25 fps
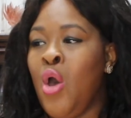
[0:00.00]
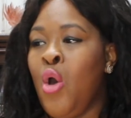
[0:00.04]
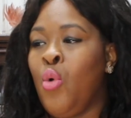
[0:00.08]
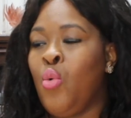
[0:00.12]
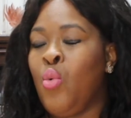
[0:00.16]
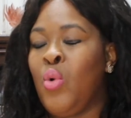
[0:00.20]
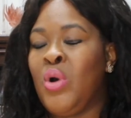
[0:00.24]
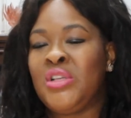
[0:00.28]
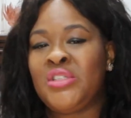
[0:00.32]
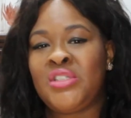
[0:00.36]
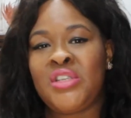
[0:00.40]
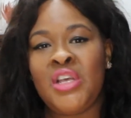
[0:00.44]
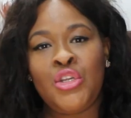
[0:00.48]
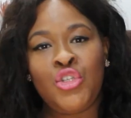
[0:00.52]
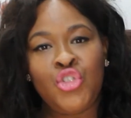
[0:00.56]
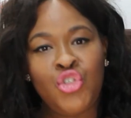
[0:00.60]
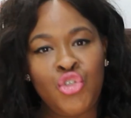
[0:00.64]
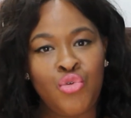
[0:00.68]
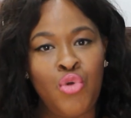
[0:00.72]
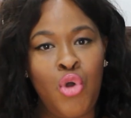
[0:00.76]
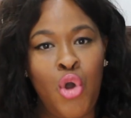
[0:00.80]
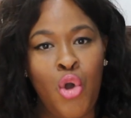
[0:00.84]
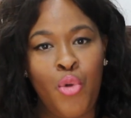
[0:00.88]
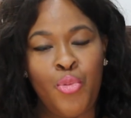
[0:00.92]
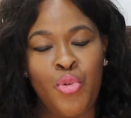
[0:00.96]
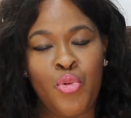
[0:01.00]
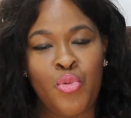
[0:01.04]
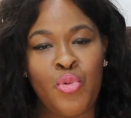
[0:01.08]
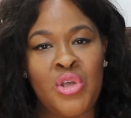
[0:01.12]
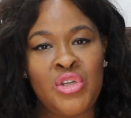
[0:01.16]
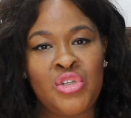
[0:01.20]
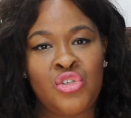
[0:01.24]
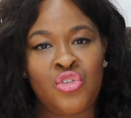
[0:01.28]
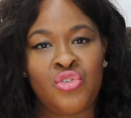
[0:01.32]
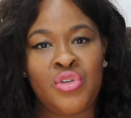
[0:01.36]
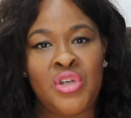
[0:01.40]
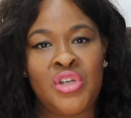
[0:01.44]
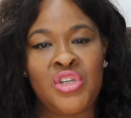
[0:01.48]
Once I do open
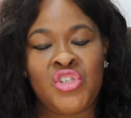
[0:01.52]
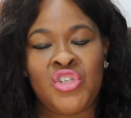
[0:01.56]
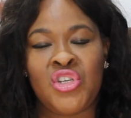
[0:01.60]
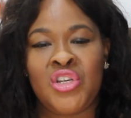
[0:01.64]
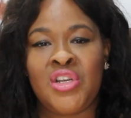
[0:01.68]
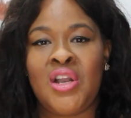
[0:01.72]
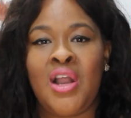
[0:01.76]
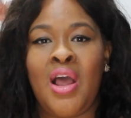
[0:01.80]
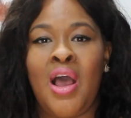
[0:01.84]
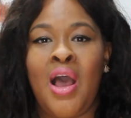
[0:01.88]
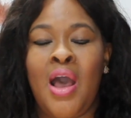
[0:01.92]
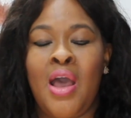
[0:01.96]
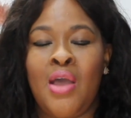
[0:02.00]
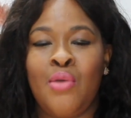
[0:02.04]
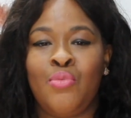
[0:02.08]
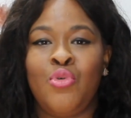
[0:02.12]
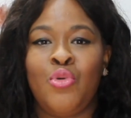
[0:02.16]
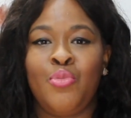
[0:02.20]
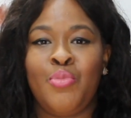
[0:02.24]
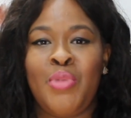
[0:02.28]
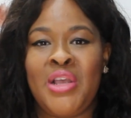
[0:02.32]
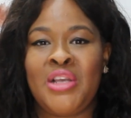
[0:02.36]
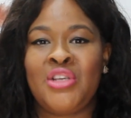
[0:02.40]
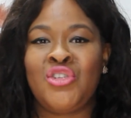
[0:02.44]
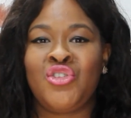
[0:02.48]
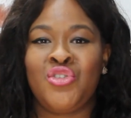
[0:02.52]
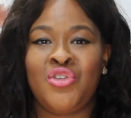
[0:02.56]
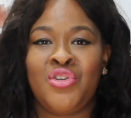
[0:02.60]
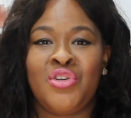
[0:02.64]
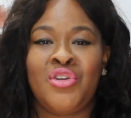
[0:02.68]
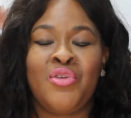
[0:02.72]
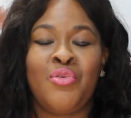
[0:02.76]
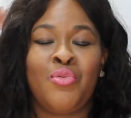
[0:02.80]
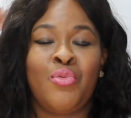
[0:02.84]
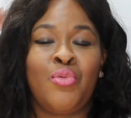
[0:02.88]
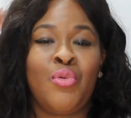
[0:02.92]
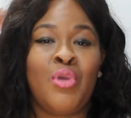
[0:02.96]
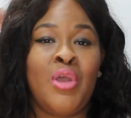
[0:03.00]
registration, I will make sure to
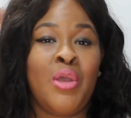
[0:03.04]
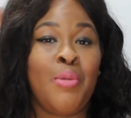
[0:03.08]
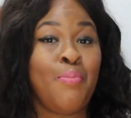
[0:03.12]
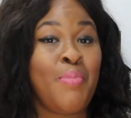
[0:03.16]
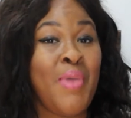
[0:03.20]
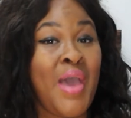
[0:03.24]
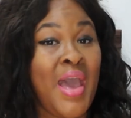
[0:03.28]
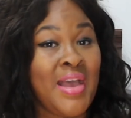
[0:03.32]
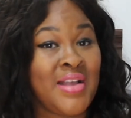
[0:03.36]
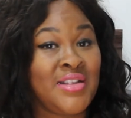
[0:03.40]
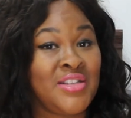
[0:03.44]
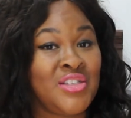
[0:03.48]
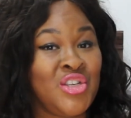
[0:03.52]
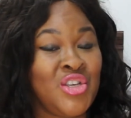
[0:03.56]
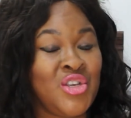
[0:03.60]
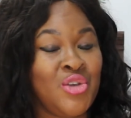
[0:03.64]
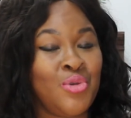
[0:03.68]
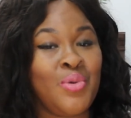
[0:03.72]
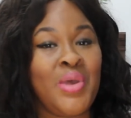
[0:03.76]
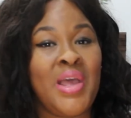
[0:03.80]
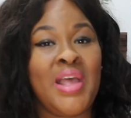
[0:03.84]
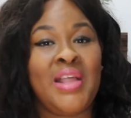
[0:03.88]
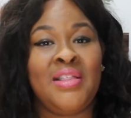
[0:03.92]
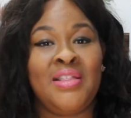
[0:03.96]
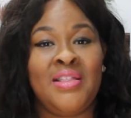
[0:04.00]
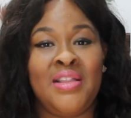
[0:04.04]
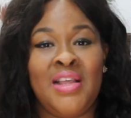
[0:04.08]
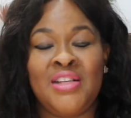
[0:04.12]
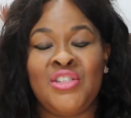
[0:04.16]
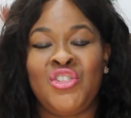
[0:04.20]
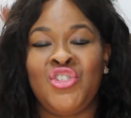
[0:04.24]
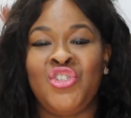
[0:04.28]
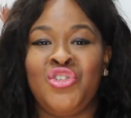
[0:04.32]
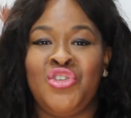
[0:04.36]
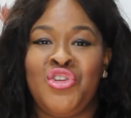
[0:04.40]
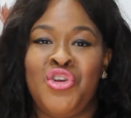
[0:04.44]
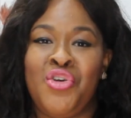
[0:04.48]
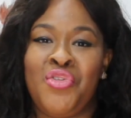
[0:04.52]
get back to you and
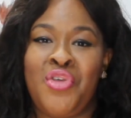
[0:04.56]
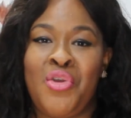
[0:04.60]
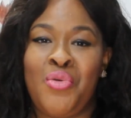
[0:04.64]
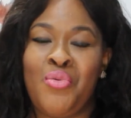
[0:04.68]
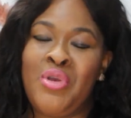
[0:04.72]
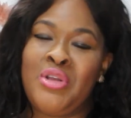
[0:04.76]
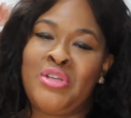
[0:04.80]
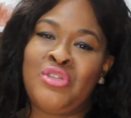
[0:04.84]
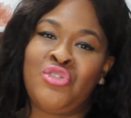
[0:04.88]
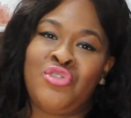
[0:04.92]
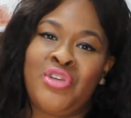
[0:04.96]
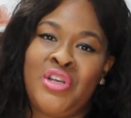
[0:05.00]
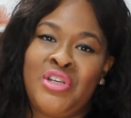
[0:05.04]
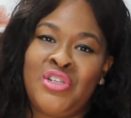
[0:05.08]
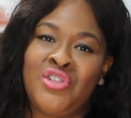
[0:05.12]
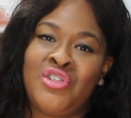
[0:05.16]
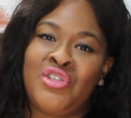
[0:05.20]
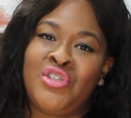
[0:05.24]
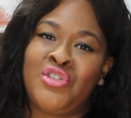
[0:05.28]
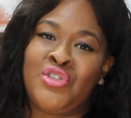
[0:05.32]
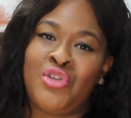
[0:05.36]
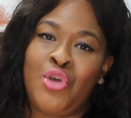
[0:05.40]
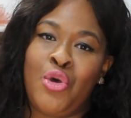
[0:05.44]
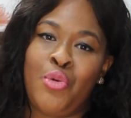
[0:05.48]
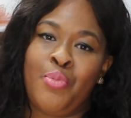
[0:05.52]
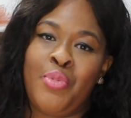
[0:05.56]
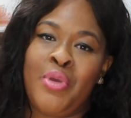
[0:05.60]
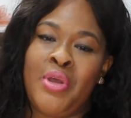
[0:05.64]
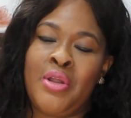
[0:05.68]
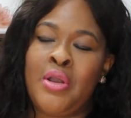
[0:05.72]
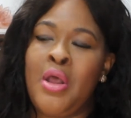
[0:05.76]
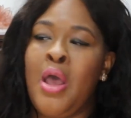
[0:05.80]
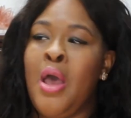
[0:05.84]
let you know that registration is open.